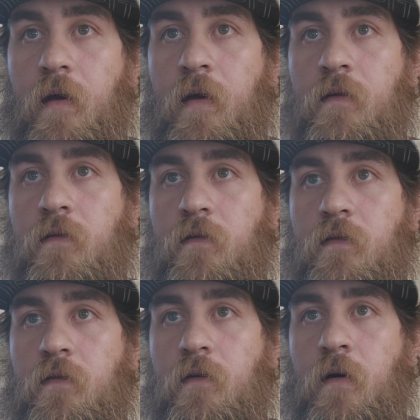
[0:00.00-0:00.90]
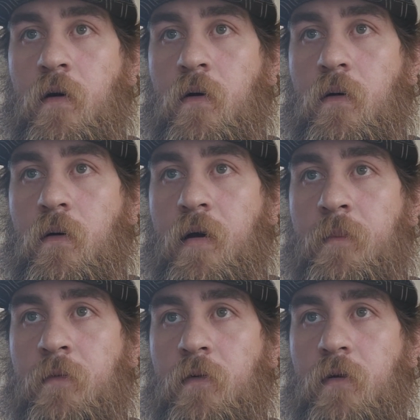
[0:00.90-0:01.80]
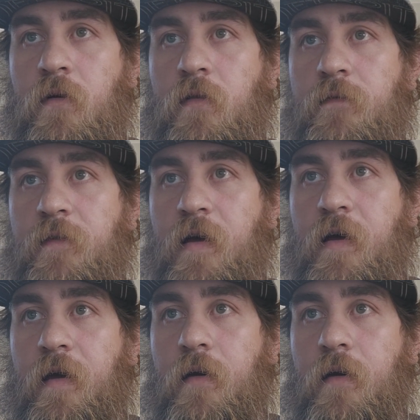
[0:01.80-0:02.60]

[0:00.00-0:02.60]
and so I'm doing it on the fly,